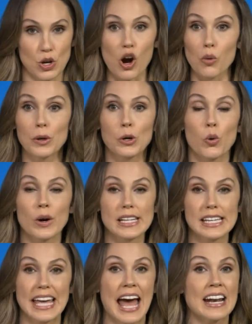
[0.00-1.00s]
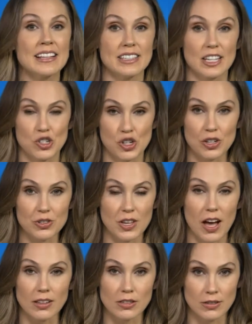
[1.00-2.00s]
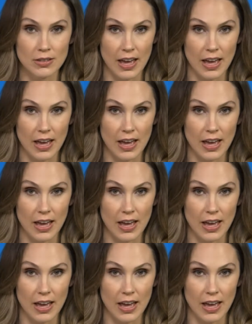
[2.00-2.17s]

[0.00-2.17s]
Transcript: Are we going to get a digital dollar,